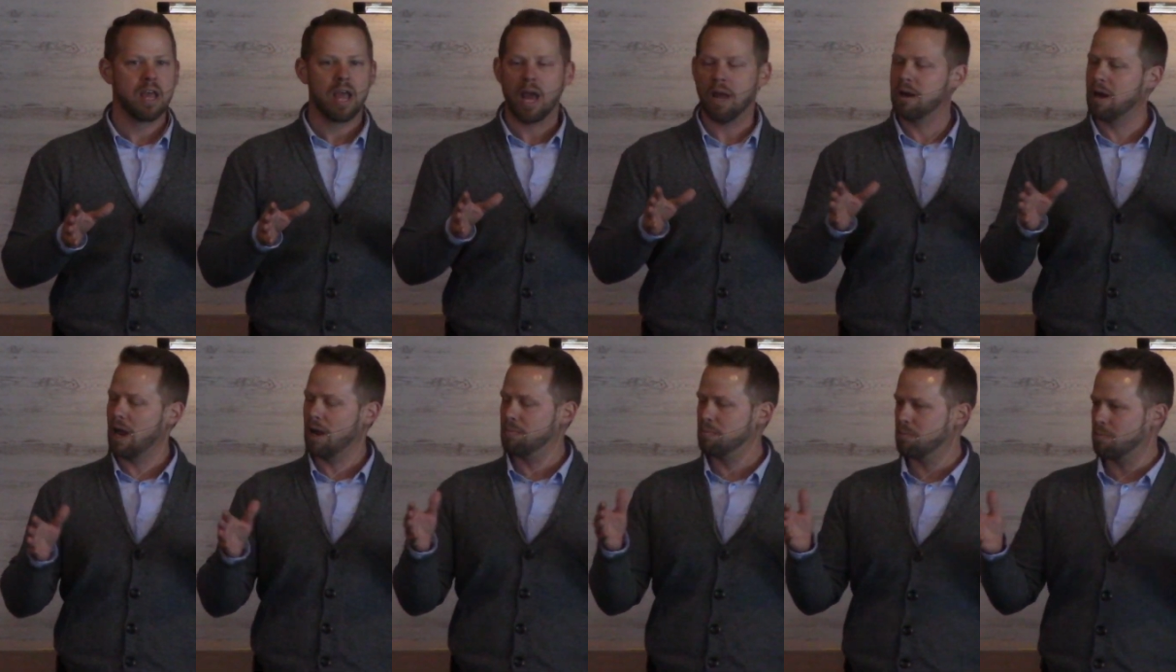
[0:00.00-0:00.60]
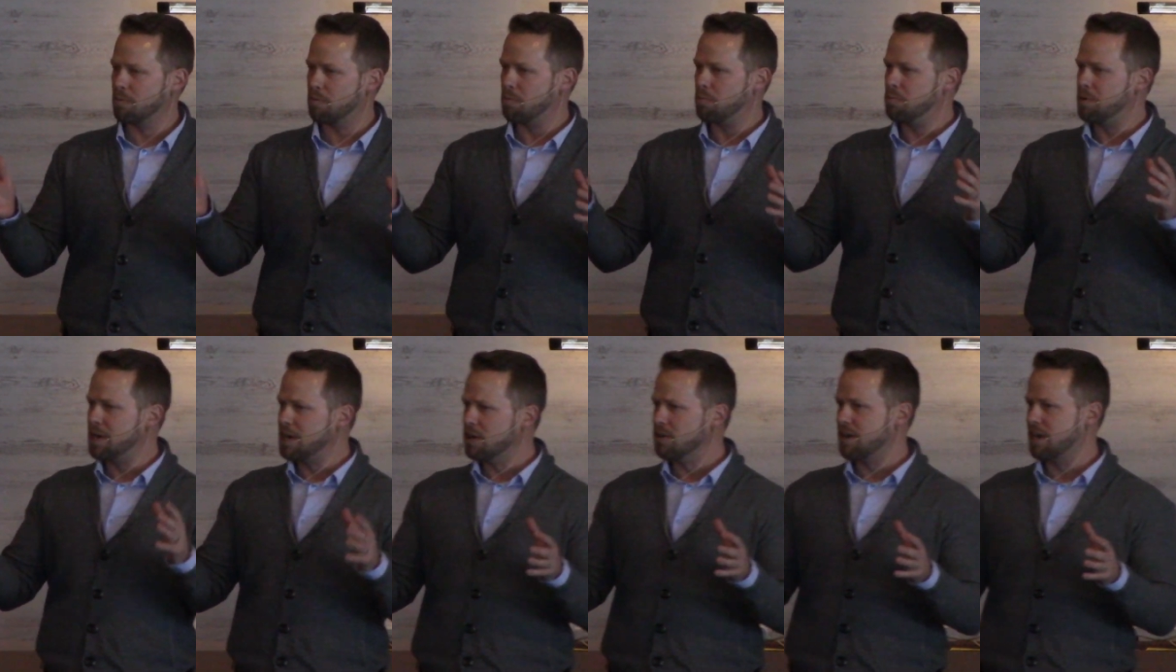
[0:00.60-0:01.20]
And
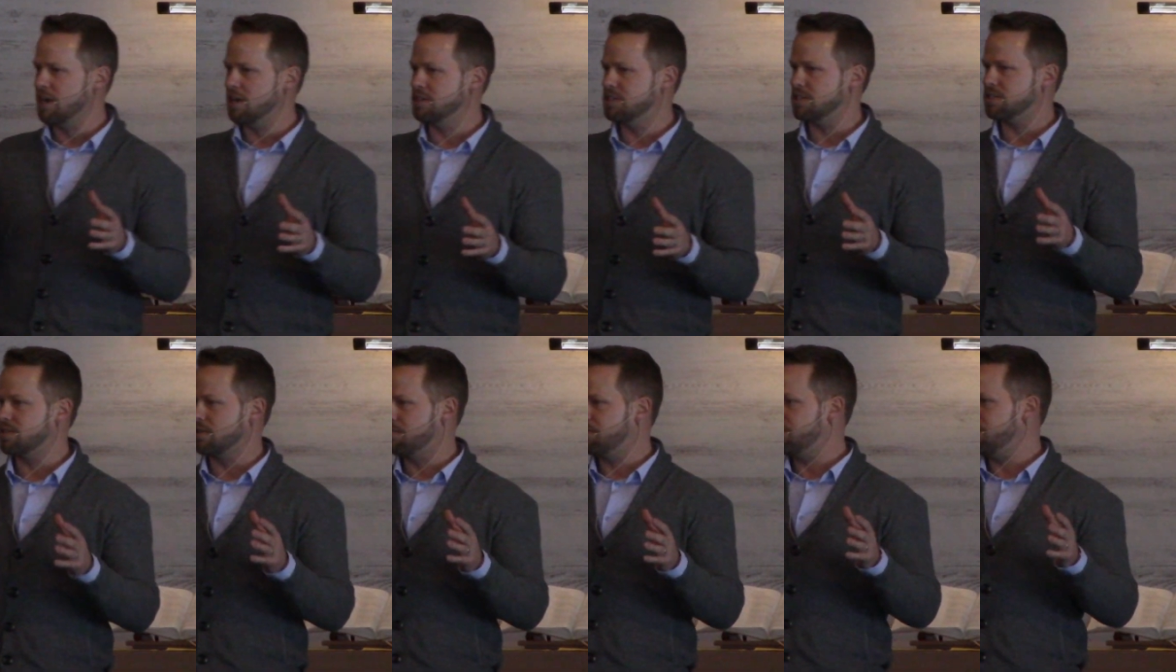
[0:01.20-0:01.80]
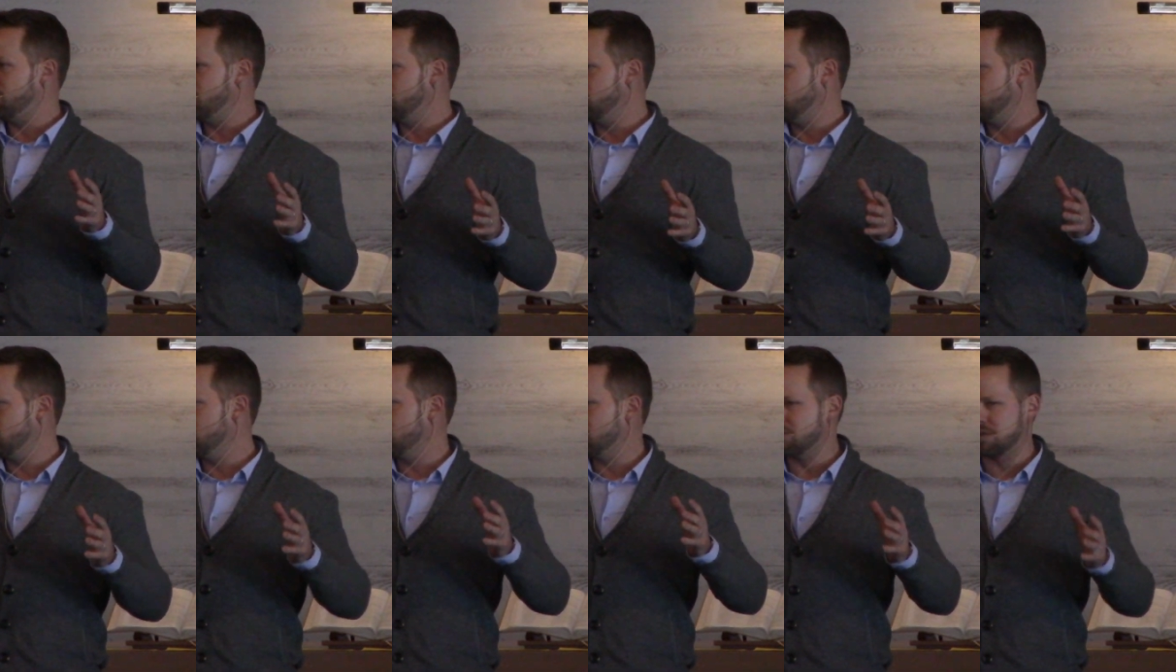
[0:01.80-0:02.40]
we are here just a
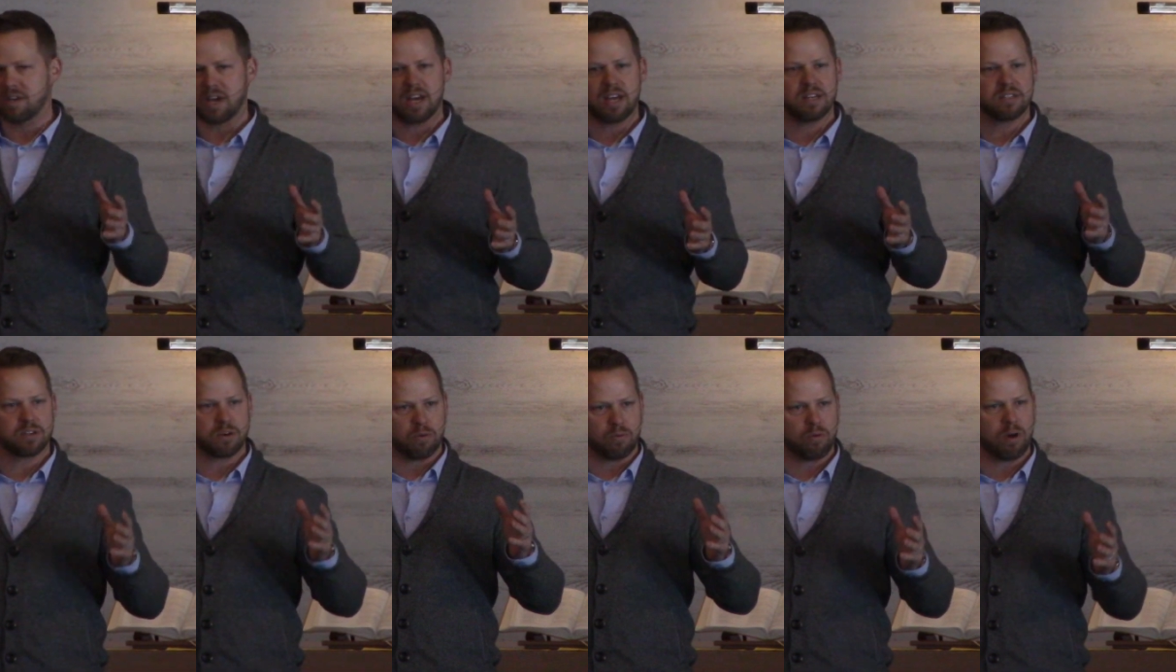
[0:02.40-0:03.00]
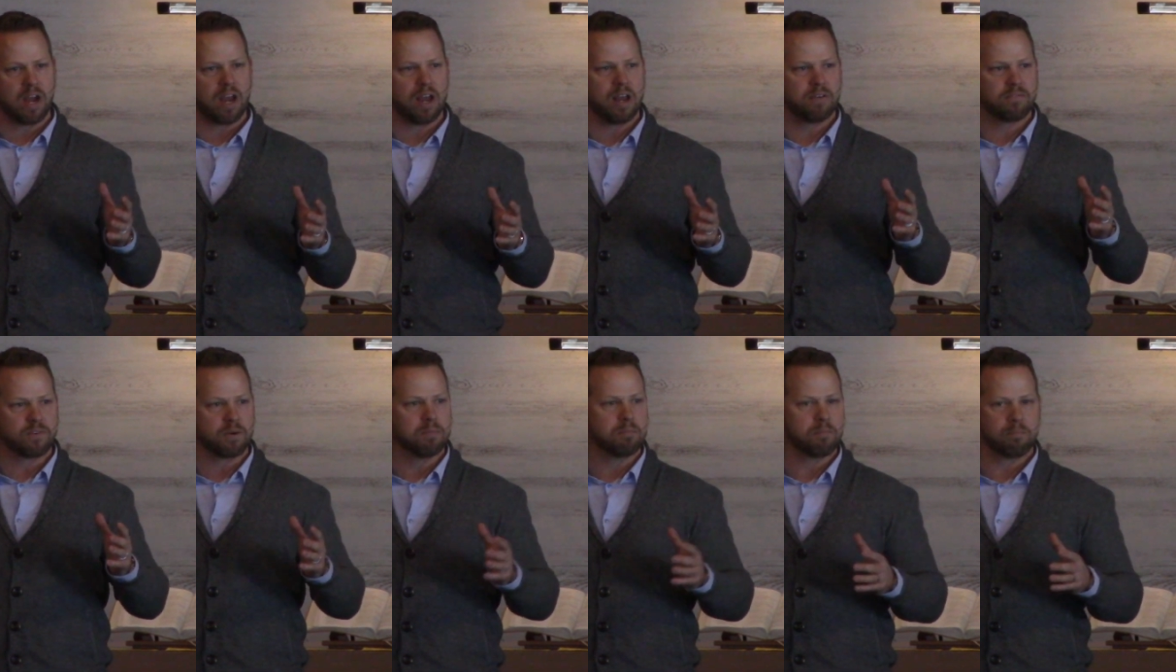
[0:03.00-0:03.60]
few days away
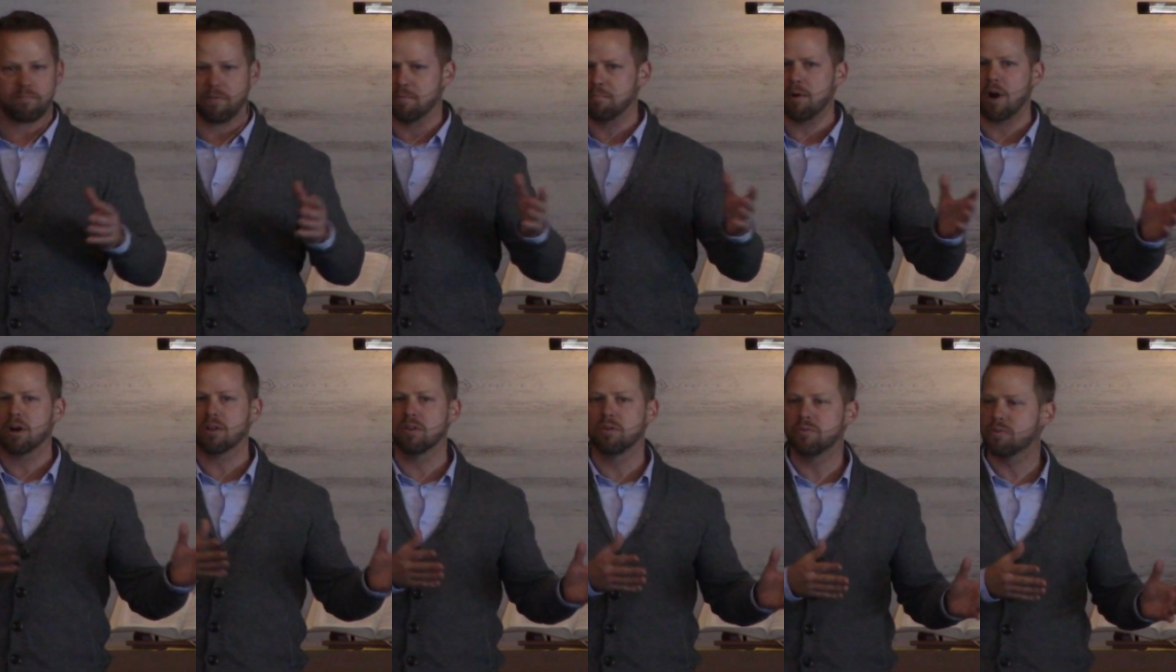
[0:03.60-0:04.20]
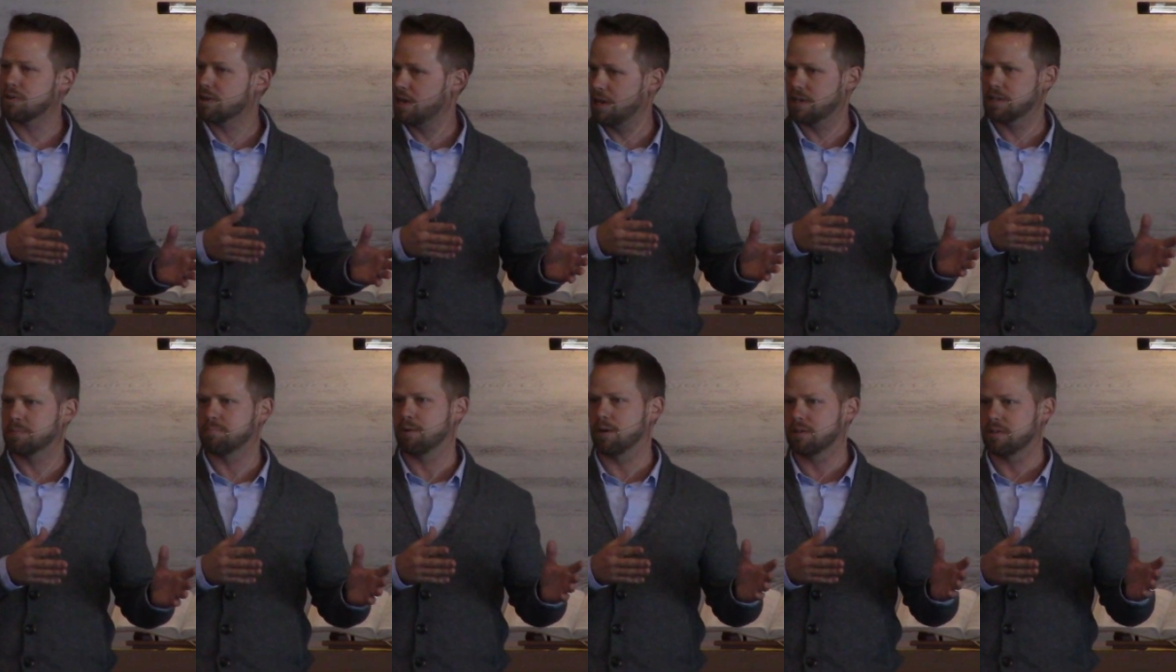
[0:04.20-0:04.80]
from Martin Luther
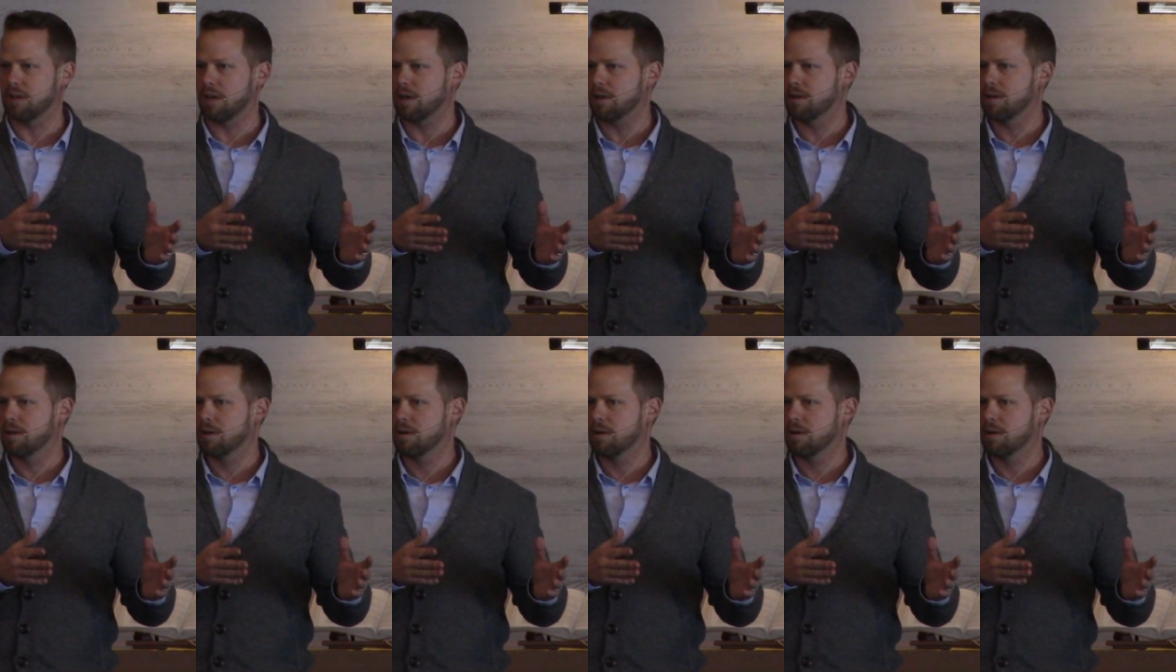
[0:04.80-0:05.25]
King's birthday,